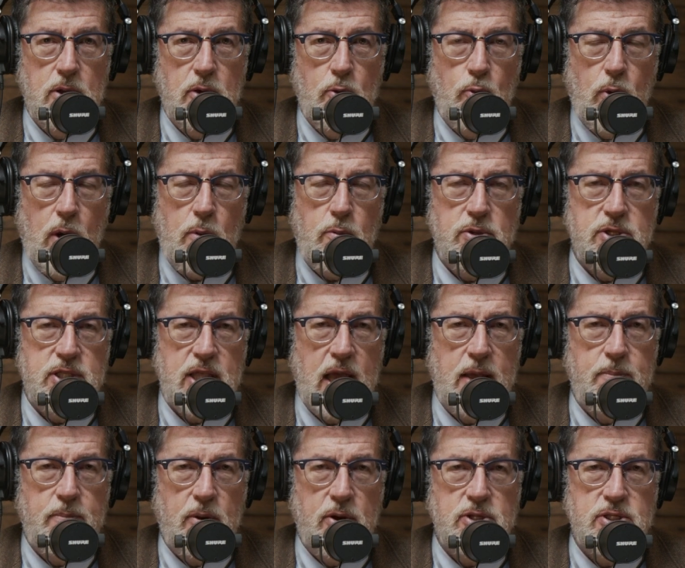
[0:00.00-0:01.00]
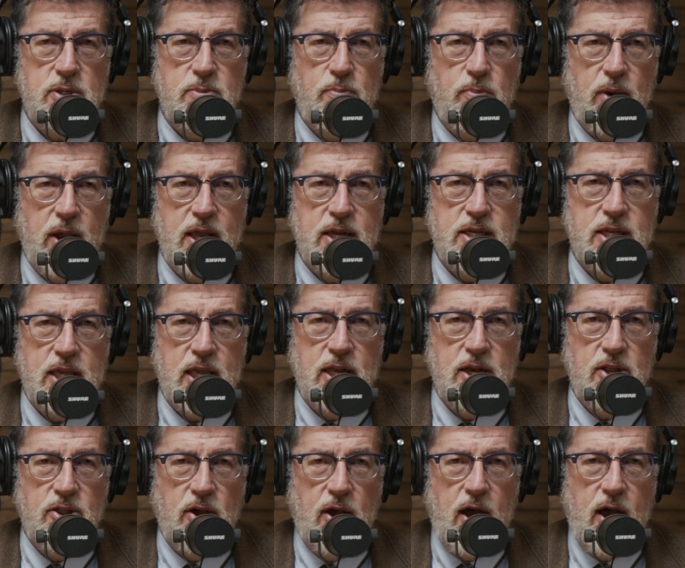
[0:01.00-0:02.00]
what was that person planting
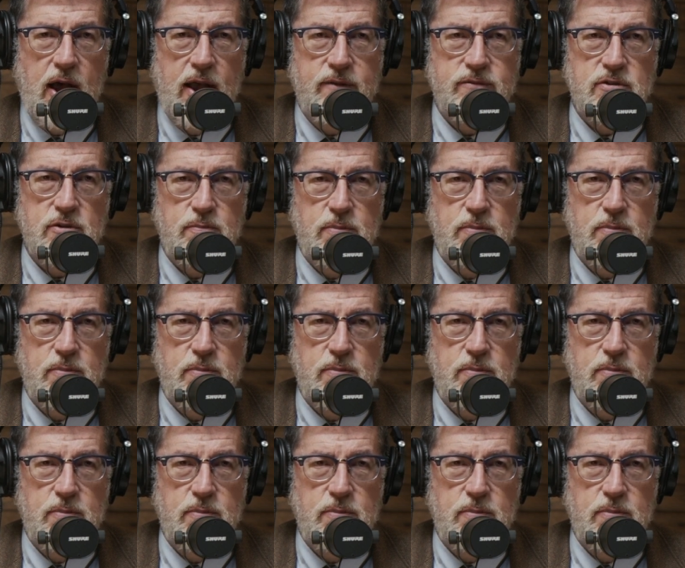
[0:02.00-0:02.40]
into the lives